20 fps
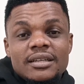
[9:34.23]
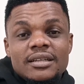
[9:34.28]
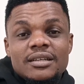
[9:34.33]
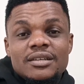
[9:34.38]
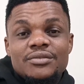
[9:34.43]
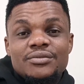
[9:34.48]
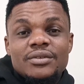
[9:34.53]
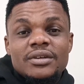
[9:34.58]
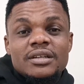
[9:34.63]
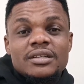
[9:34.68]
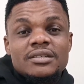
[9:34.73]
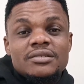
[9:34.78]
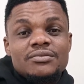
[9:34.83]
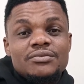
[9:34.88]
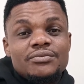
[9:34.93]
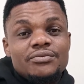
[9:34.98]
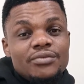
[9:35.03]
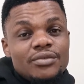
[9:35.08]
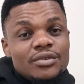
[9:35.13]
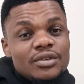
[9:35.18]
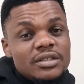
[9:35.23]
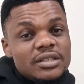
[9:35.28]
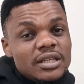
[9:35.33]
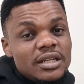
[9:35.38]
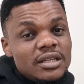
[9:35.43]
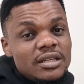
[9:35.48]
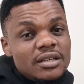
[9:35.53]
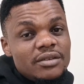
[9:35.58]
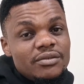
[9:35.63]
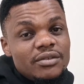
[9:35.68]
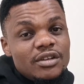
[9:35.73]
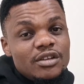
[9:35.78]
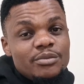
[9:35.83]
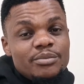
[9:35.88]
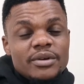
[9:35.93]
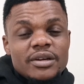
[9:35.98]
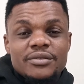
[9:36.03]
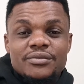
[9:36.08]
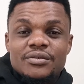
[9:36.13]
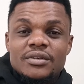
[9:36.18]
If you're a front-end
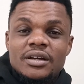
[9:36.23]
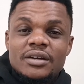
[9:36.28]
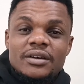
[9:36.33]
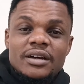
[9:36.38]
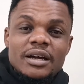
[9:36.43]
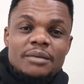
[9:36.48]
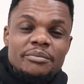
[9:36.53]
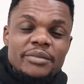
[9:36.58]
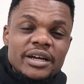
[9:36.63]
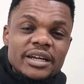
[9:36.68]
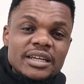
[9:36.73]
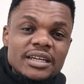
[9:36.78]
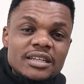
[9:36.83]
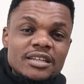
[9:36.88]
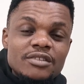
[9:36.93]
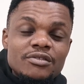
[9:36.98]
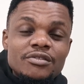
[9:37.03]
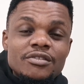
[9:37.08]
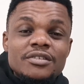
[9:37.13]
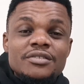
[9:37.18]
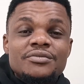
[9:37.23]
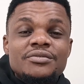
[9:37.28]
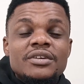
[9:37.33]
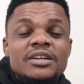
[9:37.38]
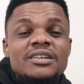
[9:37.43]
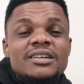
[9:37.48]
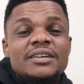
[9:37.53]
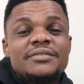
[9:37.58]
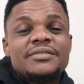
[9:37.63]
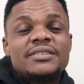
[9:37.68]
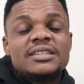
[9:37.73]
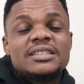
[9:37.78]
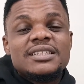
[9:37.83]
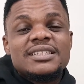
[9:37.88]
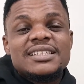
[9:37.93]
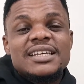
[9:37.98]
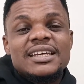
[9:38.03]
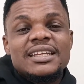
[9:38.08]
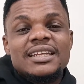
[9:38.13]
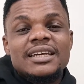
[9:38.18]
developer, if you're back-end developer, if you're a graphic
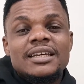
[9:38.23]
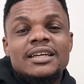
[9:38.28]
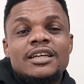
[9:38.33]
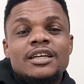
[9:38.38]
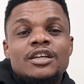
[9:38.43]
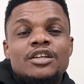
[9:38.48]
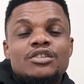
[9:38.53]
designer,